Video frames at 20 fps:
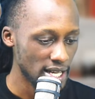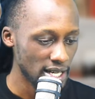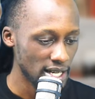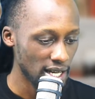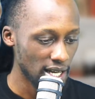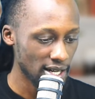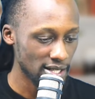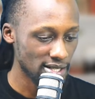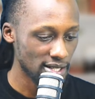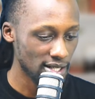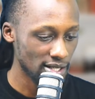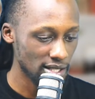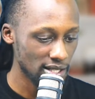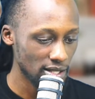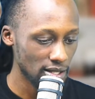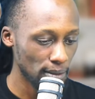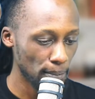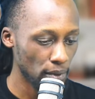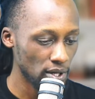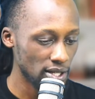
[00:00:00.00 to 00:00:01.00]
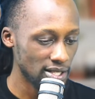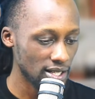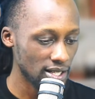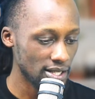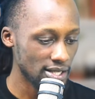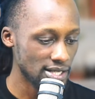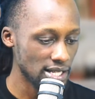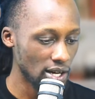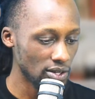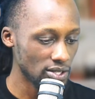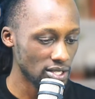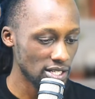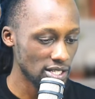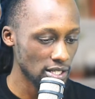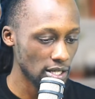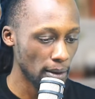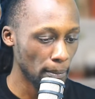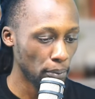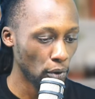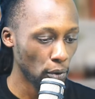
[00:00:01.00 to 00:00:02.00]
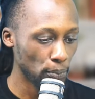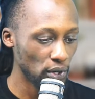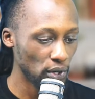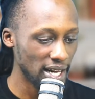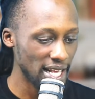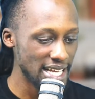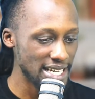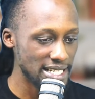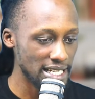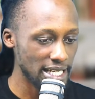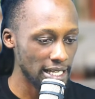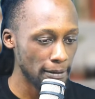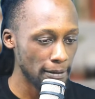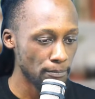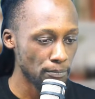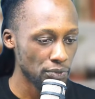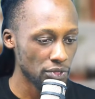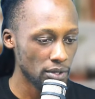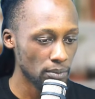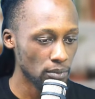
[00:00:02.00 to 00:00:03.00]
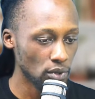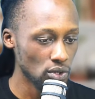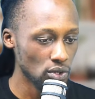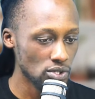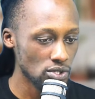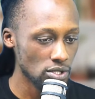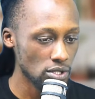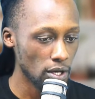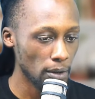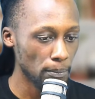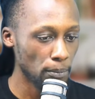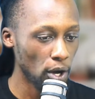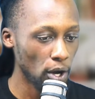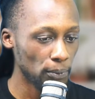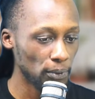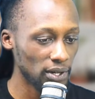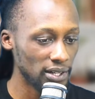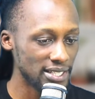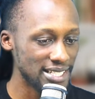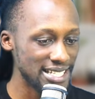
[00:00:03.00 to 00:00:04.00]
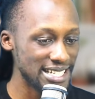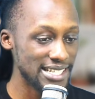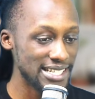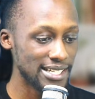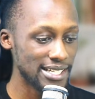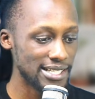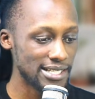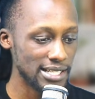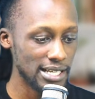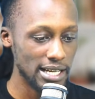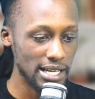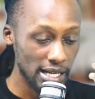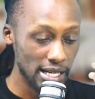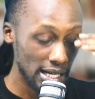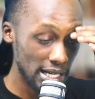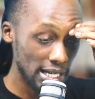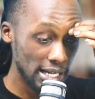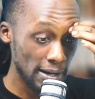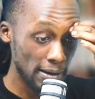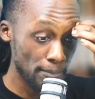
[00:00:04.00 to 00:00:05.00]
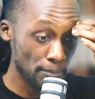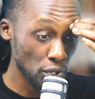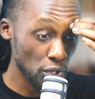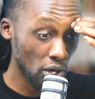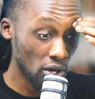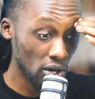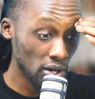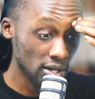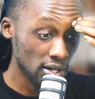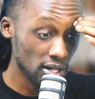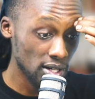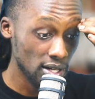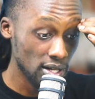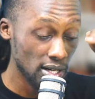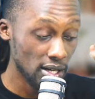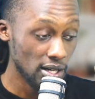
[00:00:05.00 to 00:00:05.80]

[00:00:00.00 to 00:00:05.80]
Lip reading: and it's now just populating the most popular t-shirts on